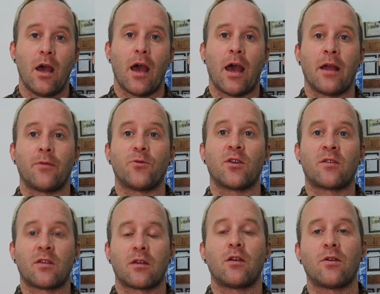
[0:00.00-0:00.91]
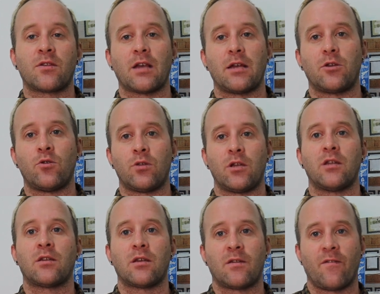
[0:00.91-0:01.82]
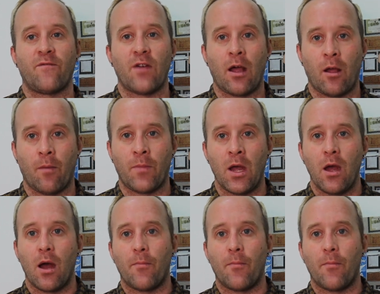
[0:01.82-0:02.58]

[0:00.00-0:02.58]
and the skills that you need to develop.